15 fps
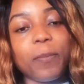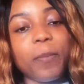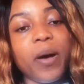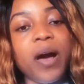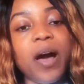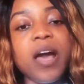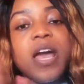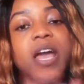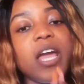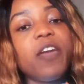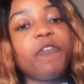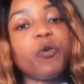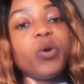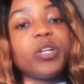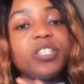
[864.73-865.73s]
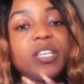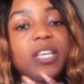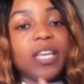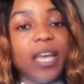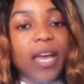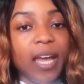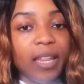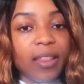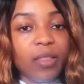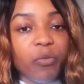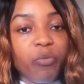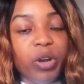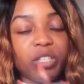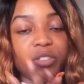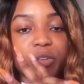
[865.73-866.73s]
But if you want to hear the
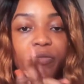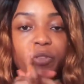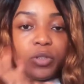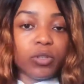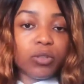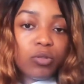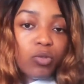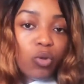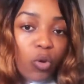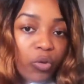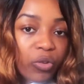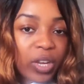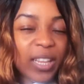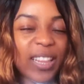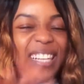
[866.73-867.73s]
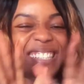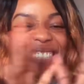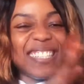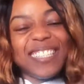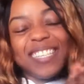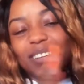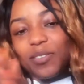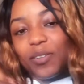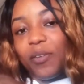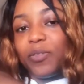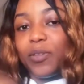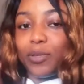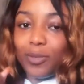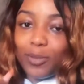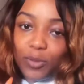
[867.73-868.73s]
rest of the story, the details of
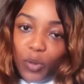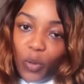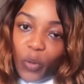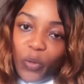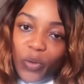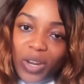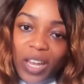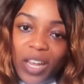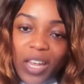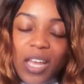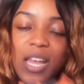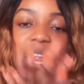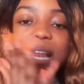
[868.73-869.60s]
the story,